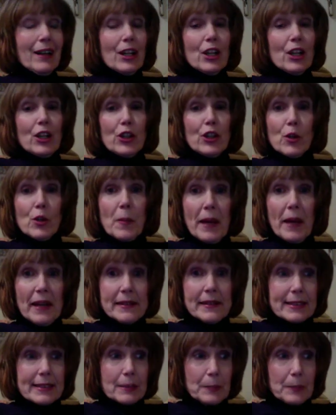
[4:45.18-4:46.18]
You may
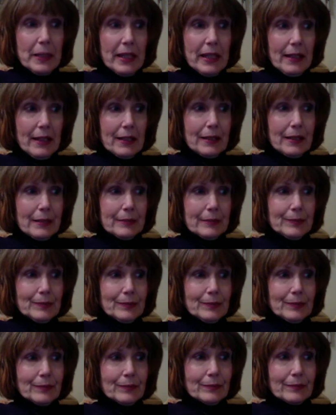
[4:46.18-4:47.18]
speak.
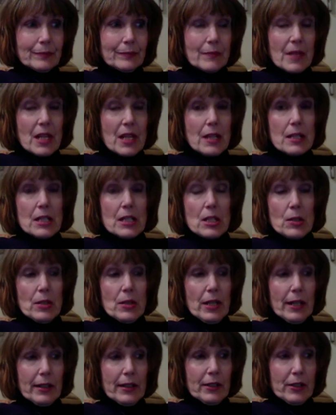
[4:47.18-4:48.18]
So
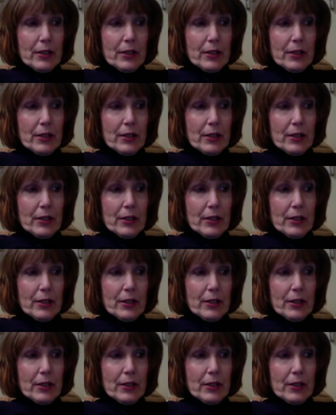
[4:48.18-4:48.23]
Dr.